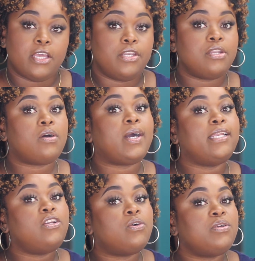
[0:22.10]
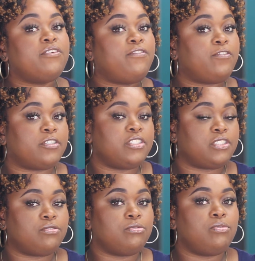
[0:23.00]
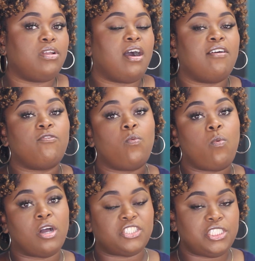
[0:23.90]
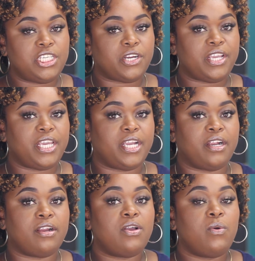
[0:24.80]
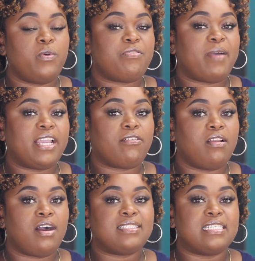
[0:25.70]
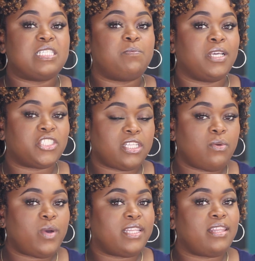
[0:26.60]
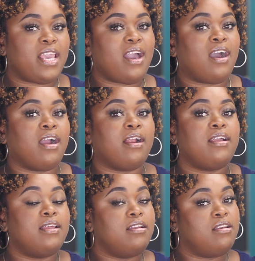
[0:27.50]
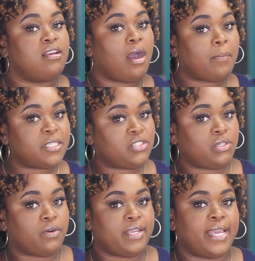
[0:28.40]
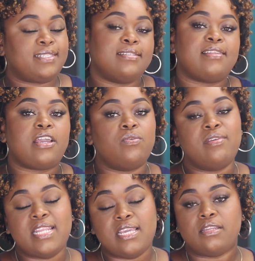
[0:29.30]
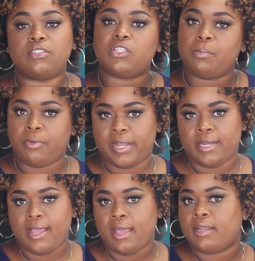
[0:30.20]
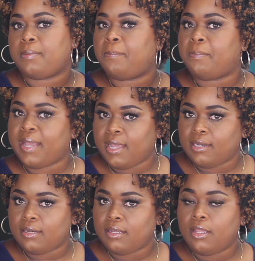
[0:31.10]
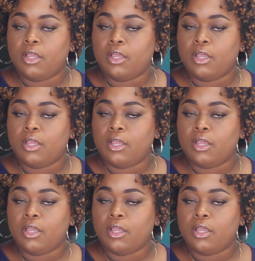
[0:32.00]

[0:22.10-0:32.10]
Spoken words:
Now, I know the first rule of washing your hair with Microlocs, especially when they are not mature yet, is that you need to braid and band.